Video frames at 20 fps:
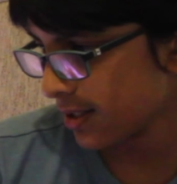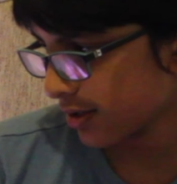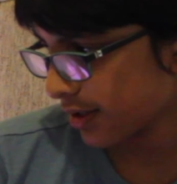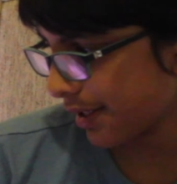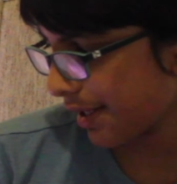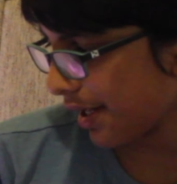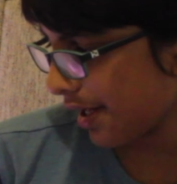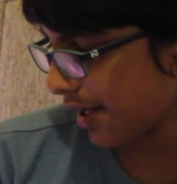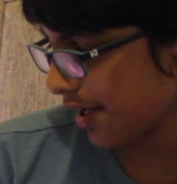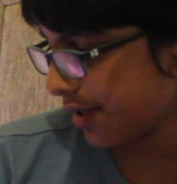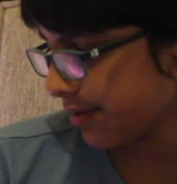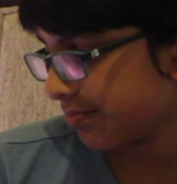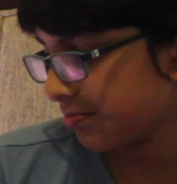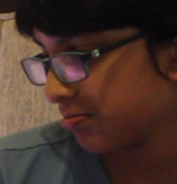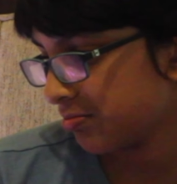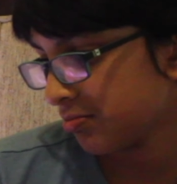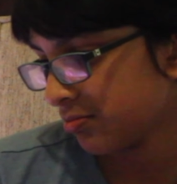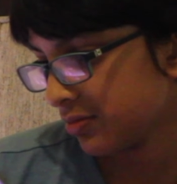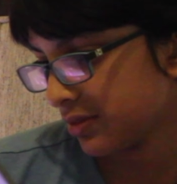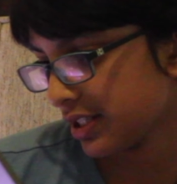Okay,
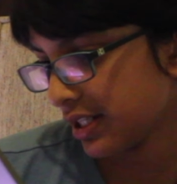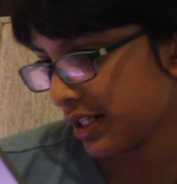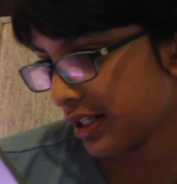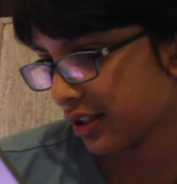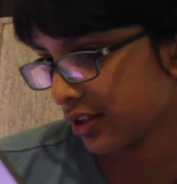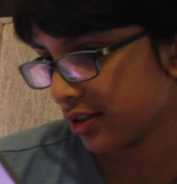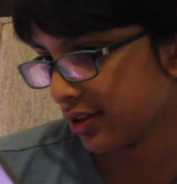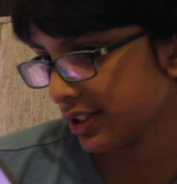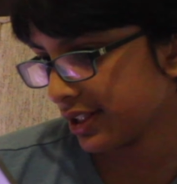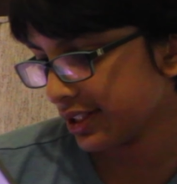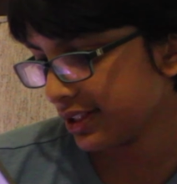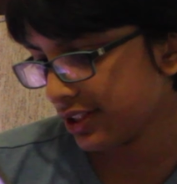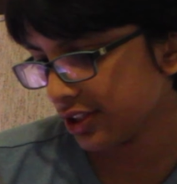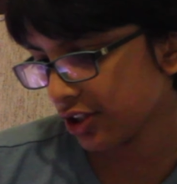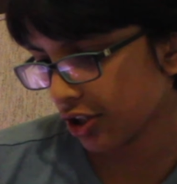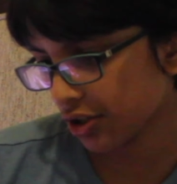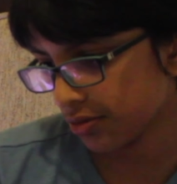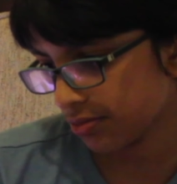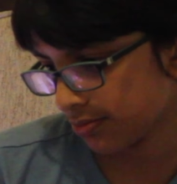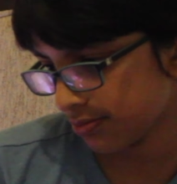then click
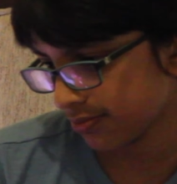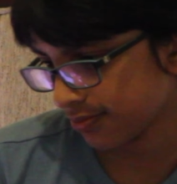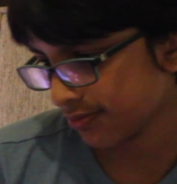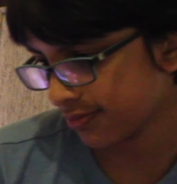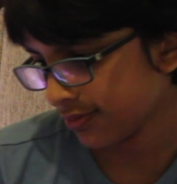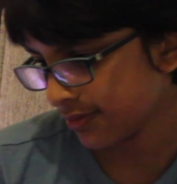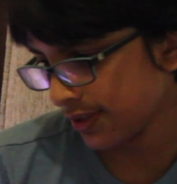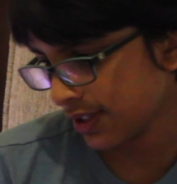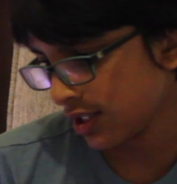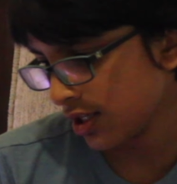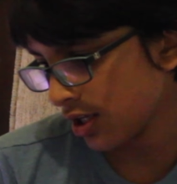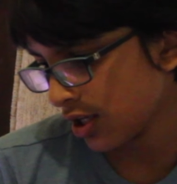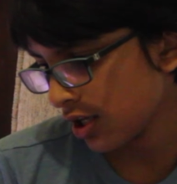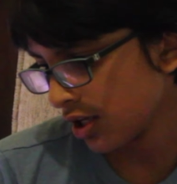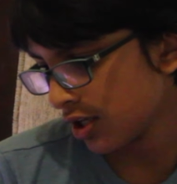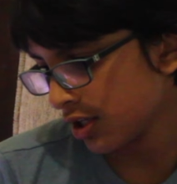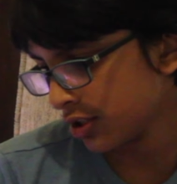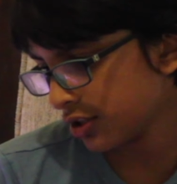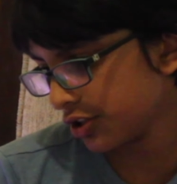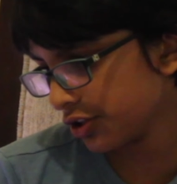install.
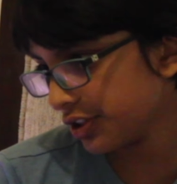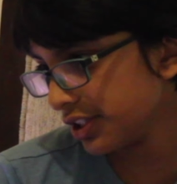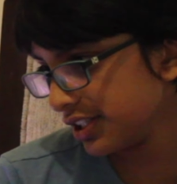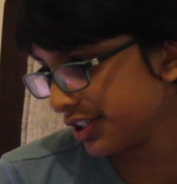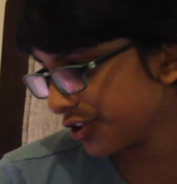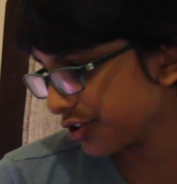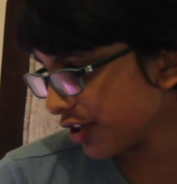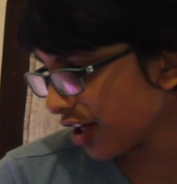So you're